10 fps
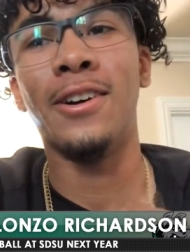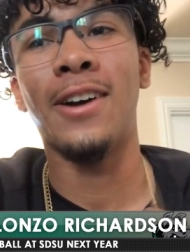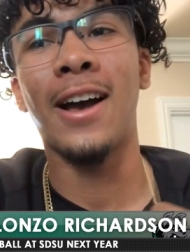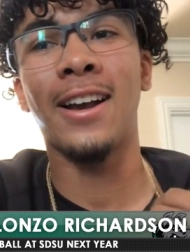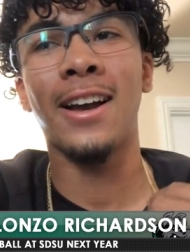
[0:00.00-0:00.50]

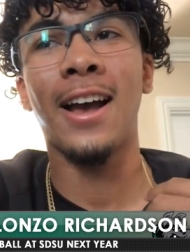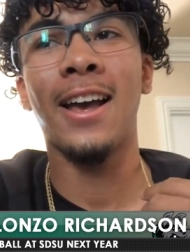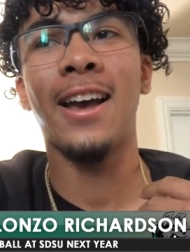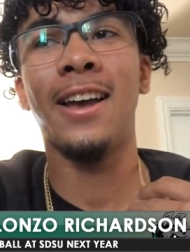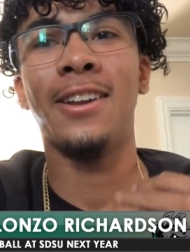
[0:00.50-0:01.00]
No, I got
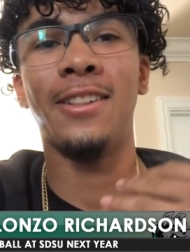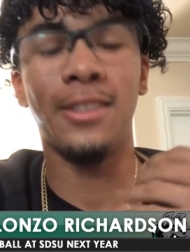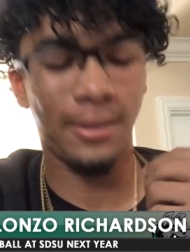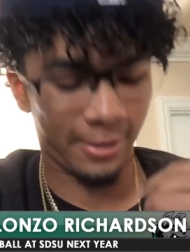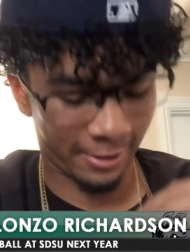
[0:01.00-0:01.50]
I had
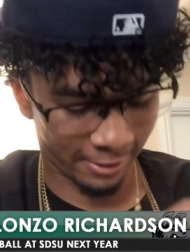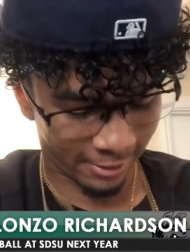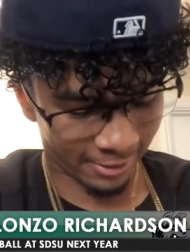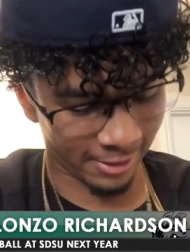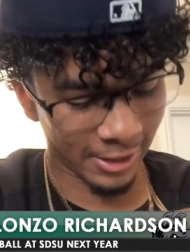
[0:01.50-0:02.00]

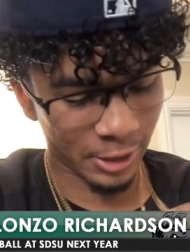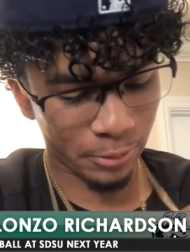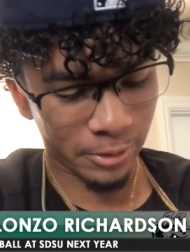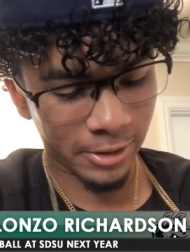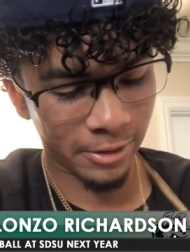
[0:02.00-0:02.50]

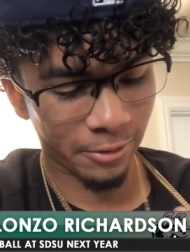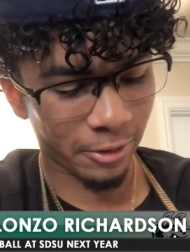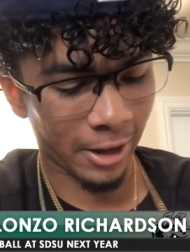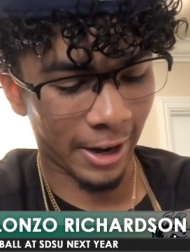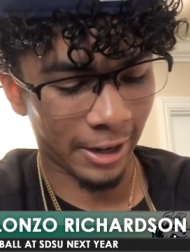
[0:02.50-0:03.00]
this one
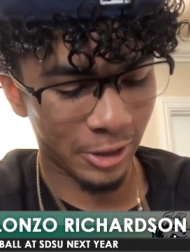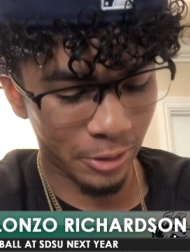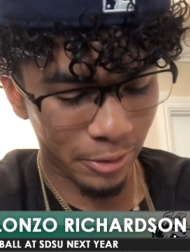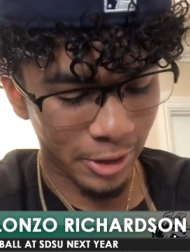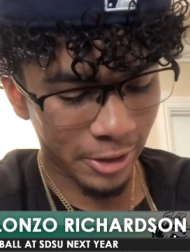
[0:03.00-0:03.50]
for like two